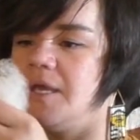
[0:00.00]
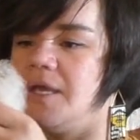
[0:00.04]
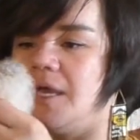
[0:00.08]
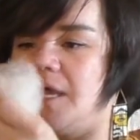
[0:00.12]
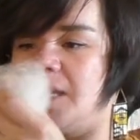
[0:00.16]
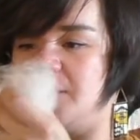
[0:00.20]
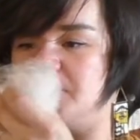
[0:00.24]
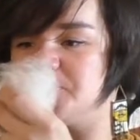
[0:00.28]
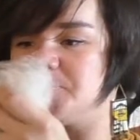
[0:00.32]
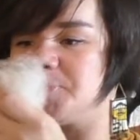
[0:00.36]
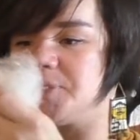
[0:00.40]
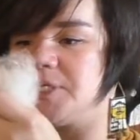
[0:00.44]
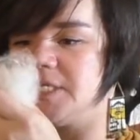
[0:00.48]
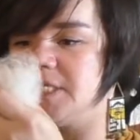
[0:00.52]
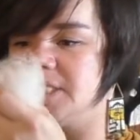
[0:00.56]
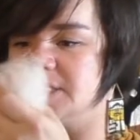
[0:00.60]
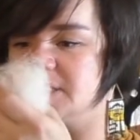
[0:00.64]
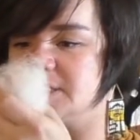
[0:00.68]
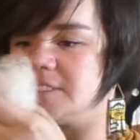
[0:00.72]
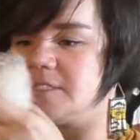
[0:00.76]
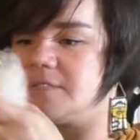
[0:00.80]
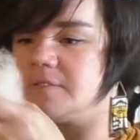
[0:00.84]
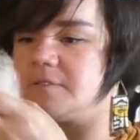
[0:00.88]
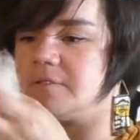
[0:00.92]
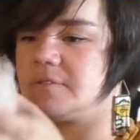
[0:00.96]
And pretty
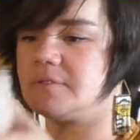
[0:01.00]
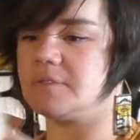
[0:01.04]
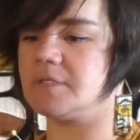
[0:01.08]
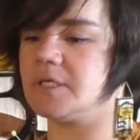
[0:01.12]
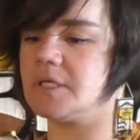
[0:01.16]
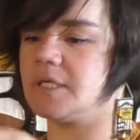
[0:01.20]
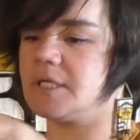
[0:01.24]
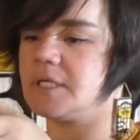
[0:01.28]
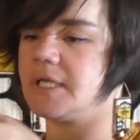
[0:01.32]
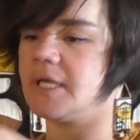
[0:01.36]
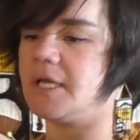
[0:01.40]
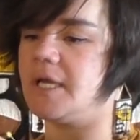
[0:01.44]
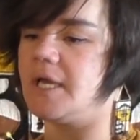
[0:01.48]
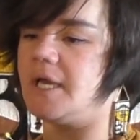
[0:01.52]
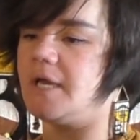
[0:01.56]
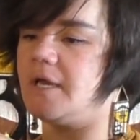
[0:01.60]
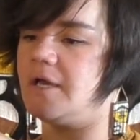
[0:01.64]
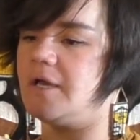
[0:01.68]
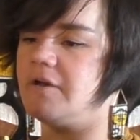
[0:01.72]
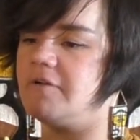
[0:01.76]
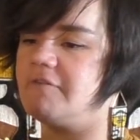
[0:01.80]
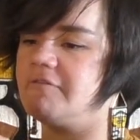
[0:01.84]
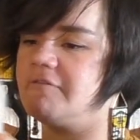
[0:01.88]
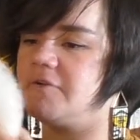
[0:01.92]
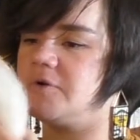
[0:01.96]
soon you're gonna
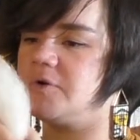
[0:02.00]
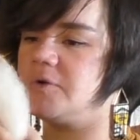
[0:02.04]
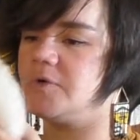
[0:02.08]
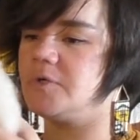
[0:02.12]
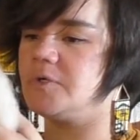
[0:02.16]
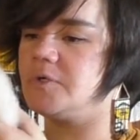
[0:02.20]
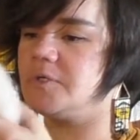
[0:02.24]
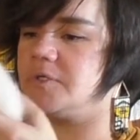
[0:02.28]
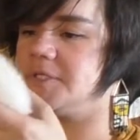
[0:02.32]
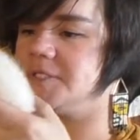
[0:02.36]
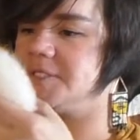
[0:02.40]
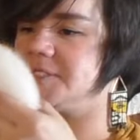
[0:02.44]
have a whole